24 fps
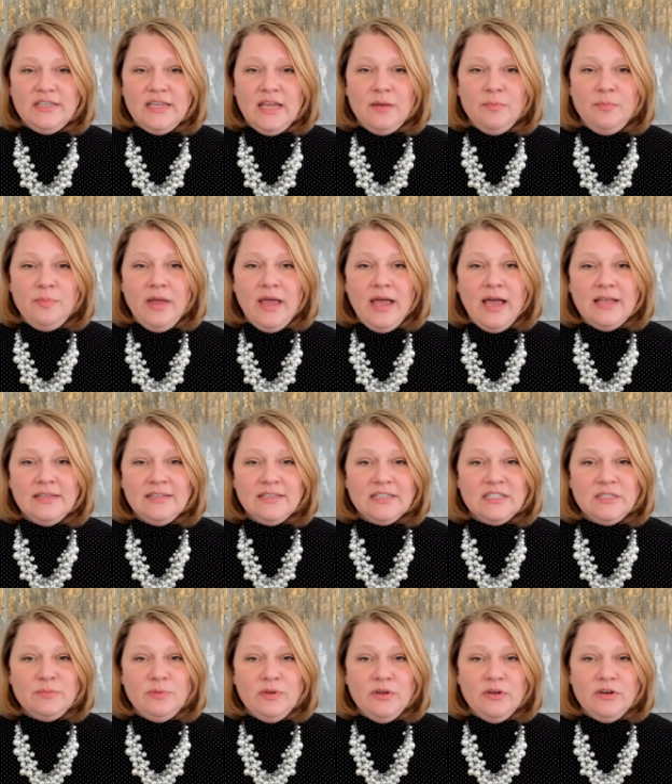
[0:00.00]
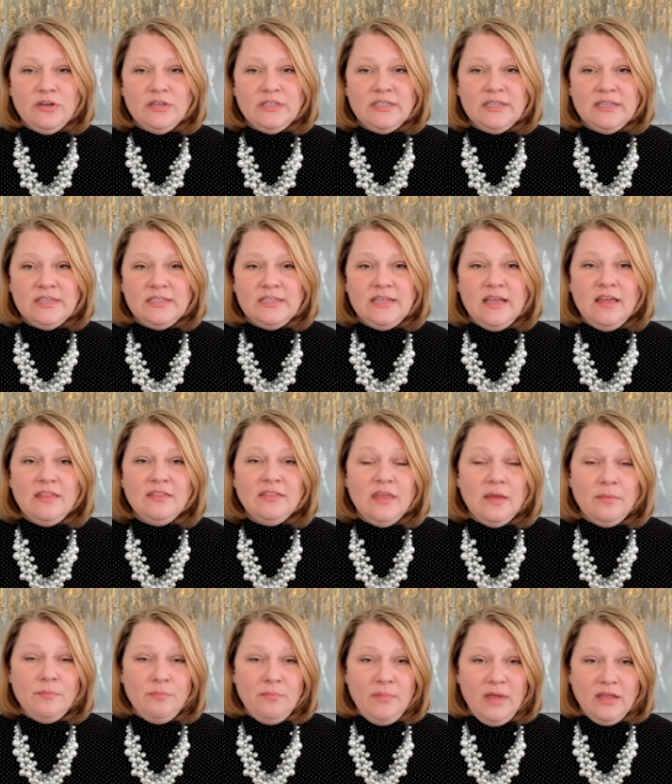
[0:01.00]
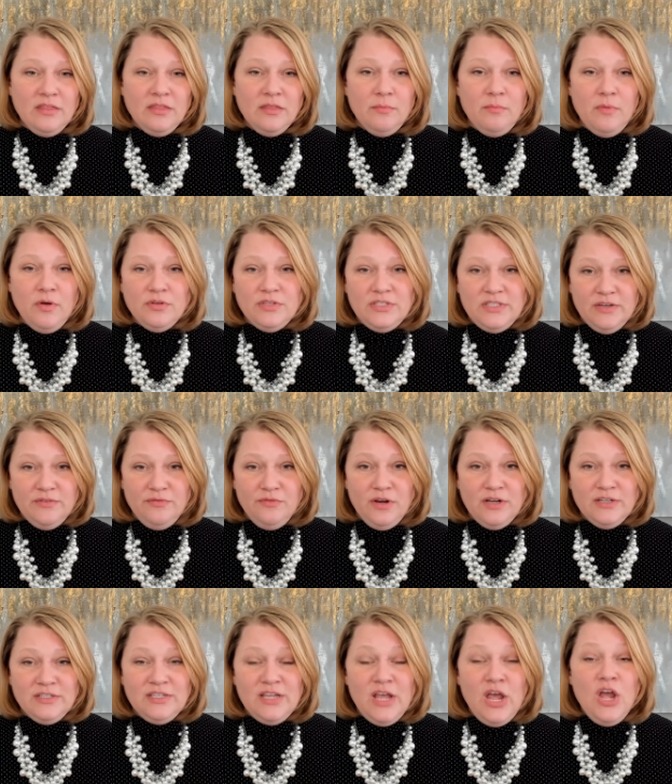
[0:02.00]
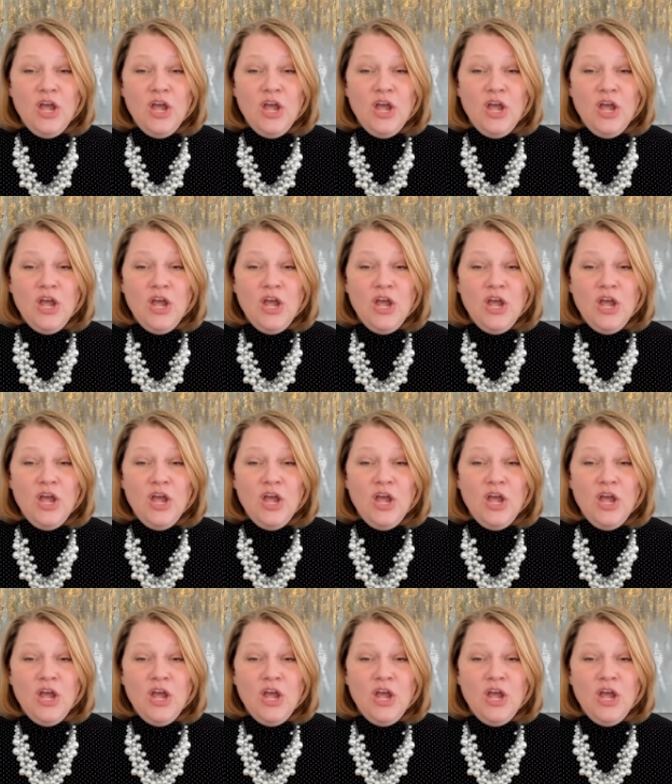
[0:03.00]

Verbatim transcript: and past experiences that make the most difference.